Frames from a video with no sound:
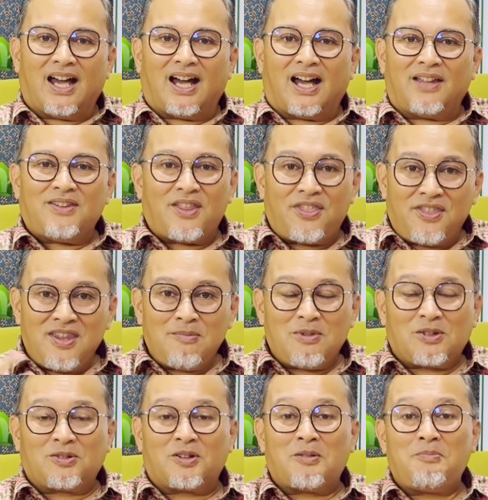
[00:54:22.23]
the theme is
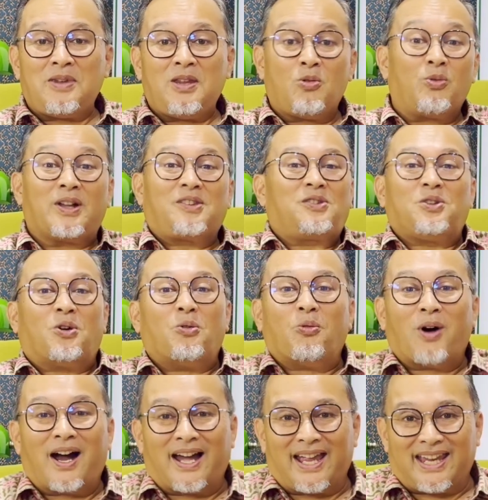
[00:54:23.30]
going to be "What's your
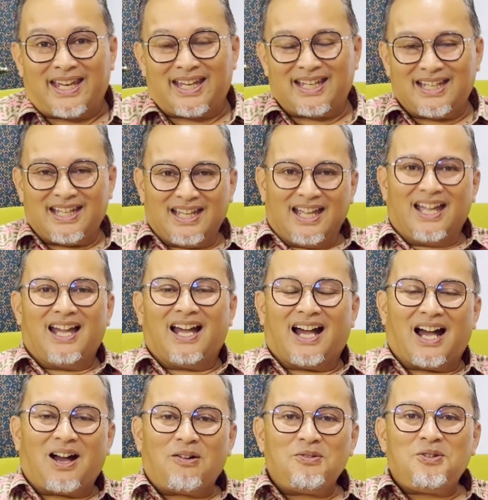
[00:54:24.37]
why?"
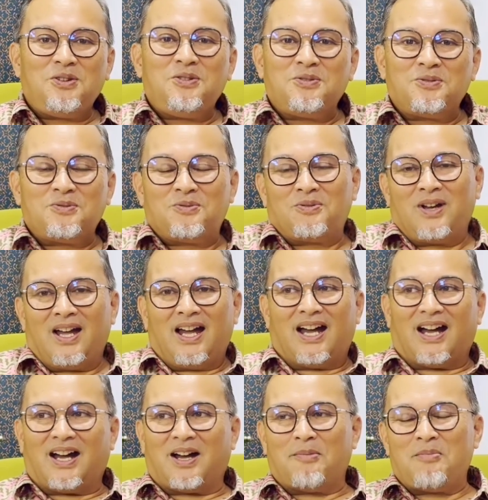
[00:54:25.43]
How do you
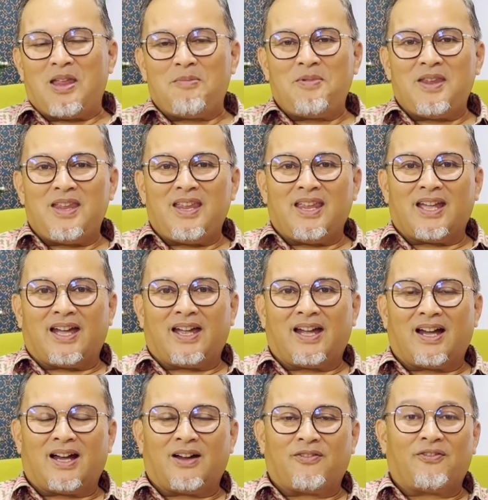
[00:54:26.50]
maybe
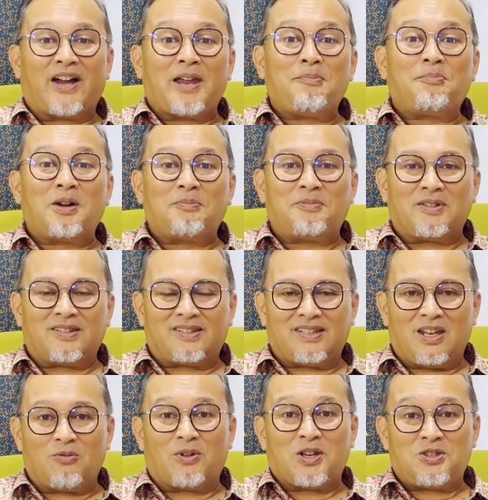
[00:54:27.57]
find purpose
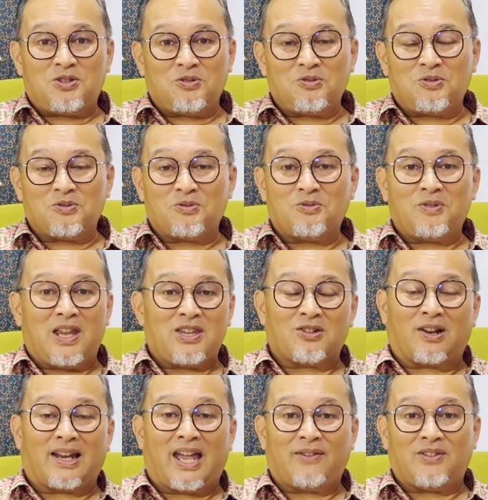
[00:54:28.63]
in what you do in your
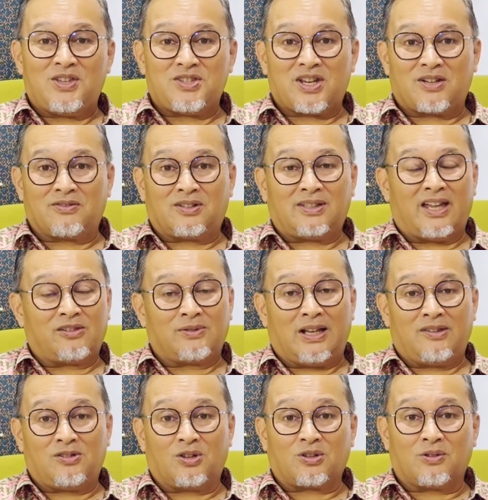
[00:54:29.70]
life in general, as well
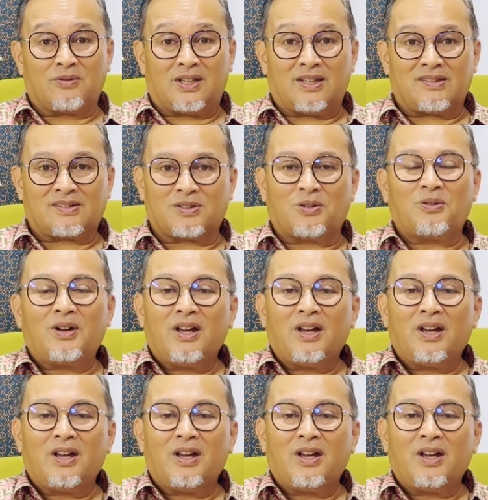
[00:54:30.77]
as your career? So